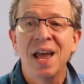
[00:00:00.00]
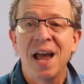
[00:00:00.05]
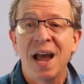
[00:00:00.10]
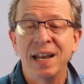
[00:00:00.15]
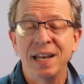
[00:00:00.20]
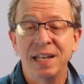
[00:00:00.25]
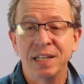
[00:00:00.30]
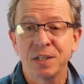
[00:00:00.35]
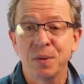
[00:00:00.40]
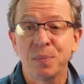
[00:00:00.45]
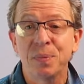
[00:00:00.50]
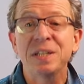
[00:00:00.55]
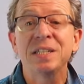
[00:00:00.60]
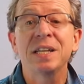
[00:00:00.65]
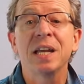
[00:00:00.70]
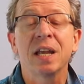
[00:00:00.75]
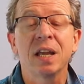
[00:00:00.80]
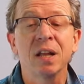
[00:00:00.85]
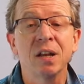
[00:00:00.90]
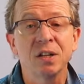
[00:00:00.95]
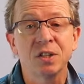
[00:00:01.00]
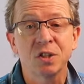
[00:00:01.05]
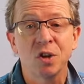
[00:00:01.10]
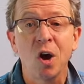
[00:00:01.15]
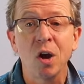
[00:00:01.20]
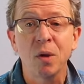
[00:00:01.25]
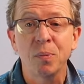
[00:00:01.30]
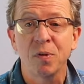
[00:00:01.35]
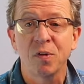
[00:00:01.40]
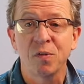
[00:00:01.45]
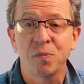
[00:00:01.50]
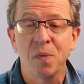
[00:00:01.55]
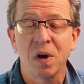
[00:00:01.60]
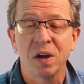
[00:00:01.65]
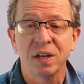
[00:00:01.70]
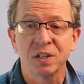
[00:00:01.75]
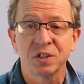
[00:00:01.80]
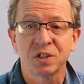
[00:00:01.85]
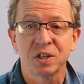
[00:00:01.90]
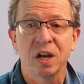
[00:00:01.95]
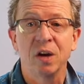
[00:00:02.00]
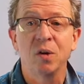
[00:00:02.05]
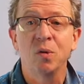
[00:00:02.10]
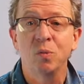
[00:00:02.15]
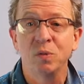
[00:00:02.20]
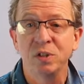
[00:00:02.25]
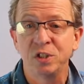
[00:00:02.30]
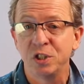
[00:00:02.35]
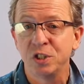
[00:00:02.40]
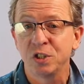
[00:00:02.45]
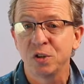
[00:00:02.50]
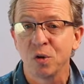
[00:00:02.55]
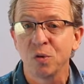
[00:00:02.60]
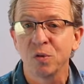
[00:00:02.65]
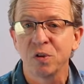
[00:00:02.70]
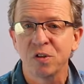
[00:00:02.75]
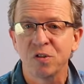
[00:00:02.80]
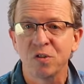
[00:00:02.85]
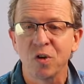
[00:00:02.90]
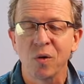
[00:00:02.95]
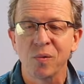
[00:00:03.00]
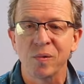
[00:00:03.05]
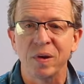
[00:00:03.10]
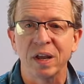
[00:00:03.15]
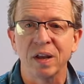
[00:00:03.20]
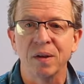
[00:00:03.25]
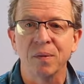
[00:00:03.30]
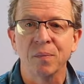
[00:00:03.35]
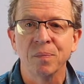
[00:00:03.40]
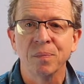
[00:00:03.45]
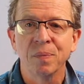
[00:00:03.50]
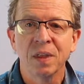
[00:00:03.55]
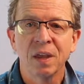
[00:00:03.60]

and it's a particular type of minor scale, which is called a Dorian.